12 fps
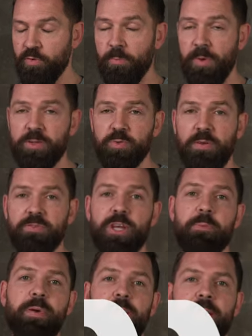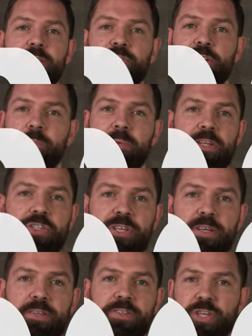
formats. We have JPEGs, JPGs,